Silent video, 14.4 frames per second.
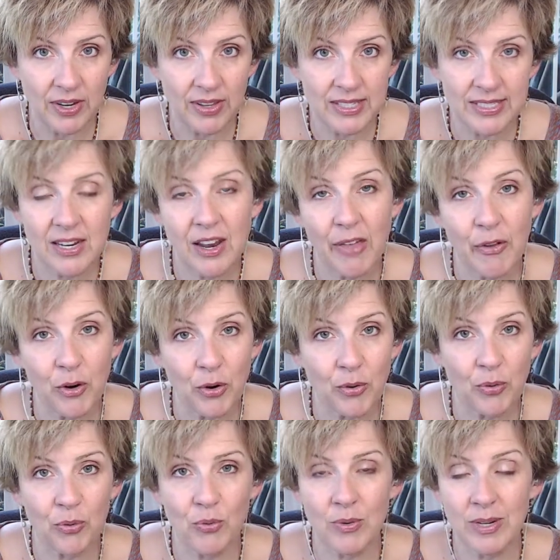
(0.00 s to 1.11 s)
That's another
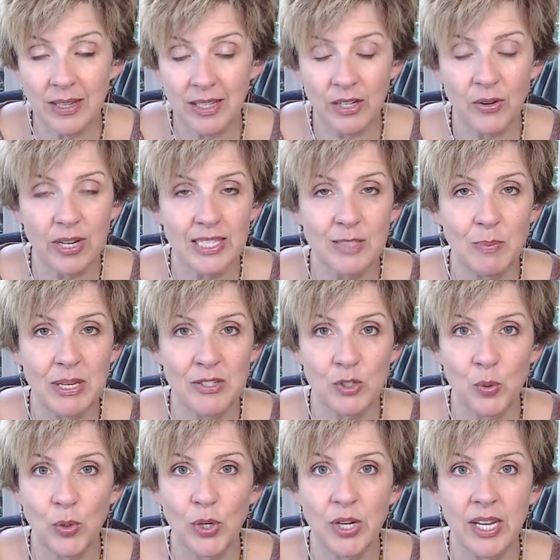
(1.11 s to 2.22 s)
really great space to
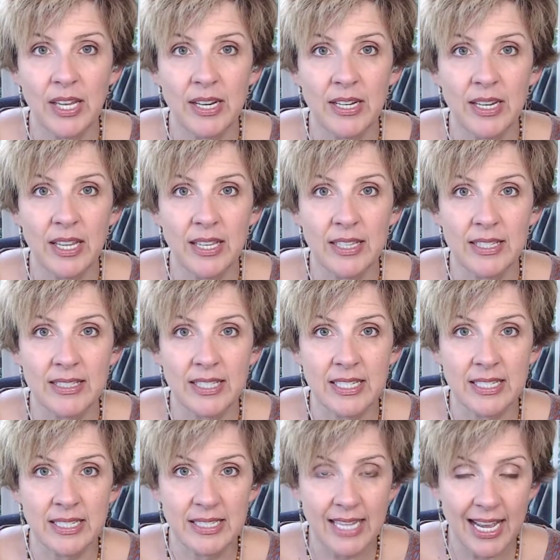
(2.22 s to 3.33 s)
work in, is in
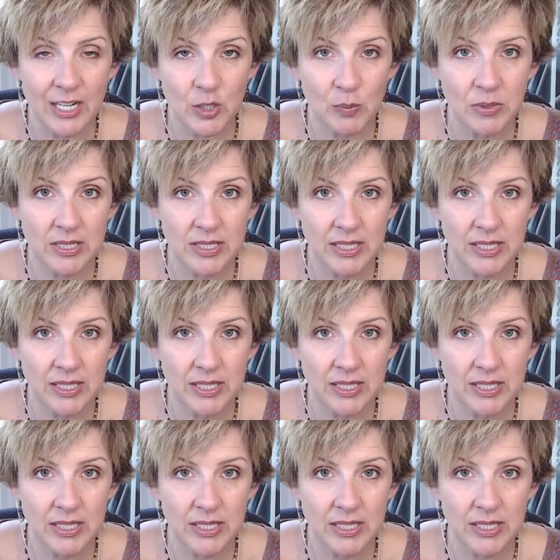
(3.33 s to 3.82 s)
attachment.